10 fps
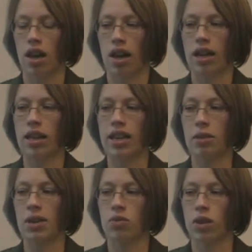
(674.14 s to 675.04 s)
I like
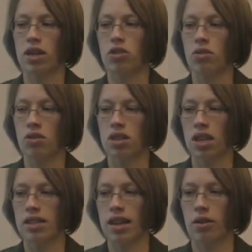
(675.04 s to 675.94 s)
it because when I do those
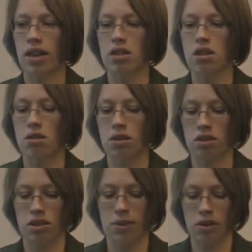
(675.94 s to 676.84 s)
things now, I know that
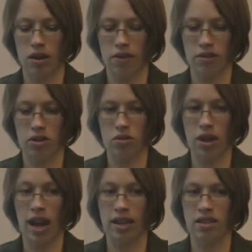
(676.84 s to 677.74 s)
just about every
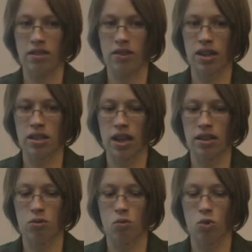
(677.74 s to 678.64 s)
student has a device. I
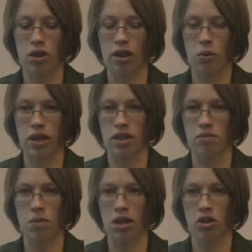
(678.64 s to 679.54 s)
don't worry quite as
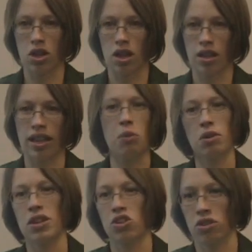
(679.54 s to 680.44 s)
much. Like I want
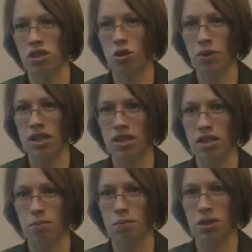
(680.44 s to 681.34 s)
to make sure that nobody is in
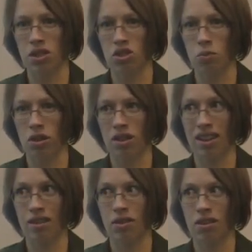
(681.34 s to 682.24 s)
a position where they're
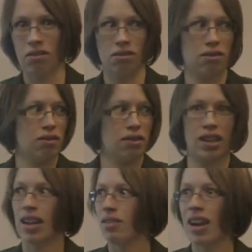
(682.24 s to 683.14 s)
like, well,
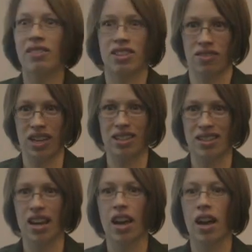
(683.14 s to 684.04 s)
like I don't have a
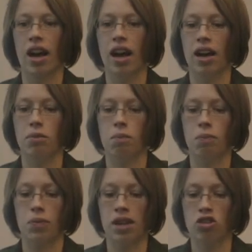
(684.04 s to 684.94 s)
device.
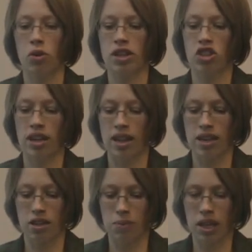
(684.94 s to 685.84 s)
And so I check
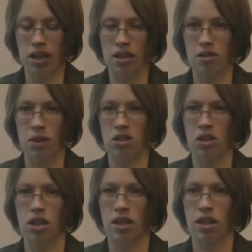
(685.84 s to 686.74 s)
that at the beginning of the
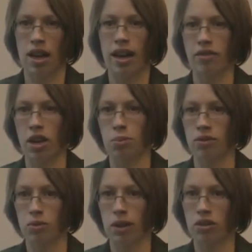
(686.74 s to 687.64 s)
semester, and I have a couple
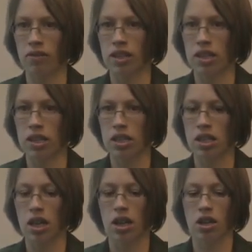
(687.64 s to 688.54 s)
of spare
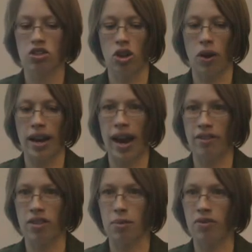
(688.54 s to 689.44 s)
devices. So I
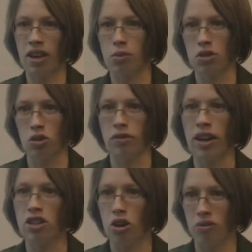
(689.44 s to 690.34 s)
have them available. So if
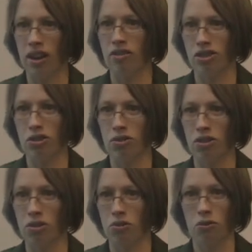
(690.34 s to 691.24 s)
I have a
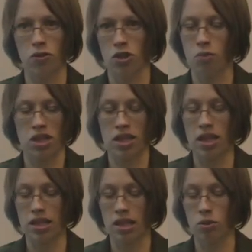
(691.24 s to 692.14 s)
student who for some reason
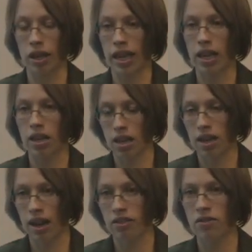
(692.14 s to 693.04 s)
doesn't or can't
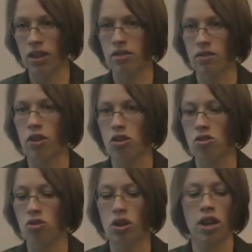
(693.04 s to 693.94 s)
have a device of their
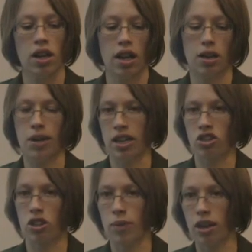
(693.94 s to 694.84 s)
own, I can
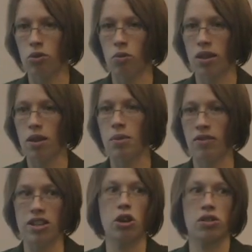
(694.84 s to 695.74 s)
share my own with them
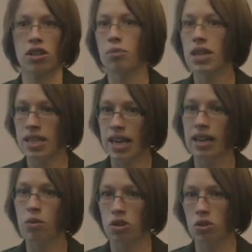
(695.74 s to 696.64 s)
if I know it's going to be a
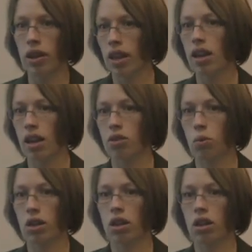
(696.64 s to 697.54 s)
day that we're doing that kind of
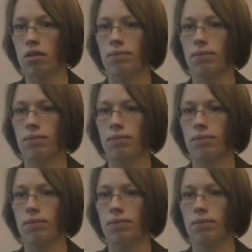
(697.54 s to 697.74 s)
work.